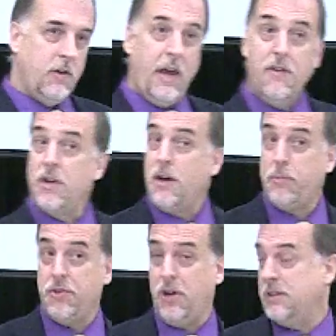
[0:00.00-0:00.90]
Okay, I have a
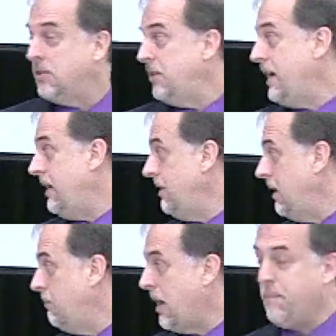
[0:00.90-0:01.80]
couple thoughts on that, and
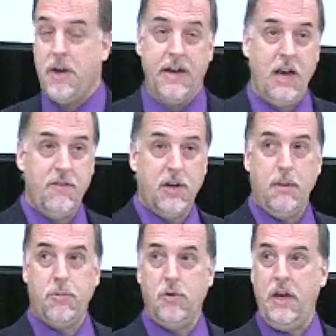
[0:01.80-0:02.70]
then Bob might have a
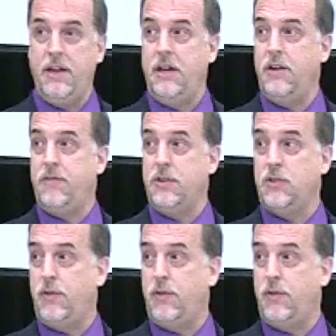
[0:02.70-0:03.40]
couple, and then if there's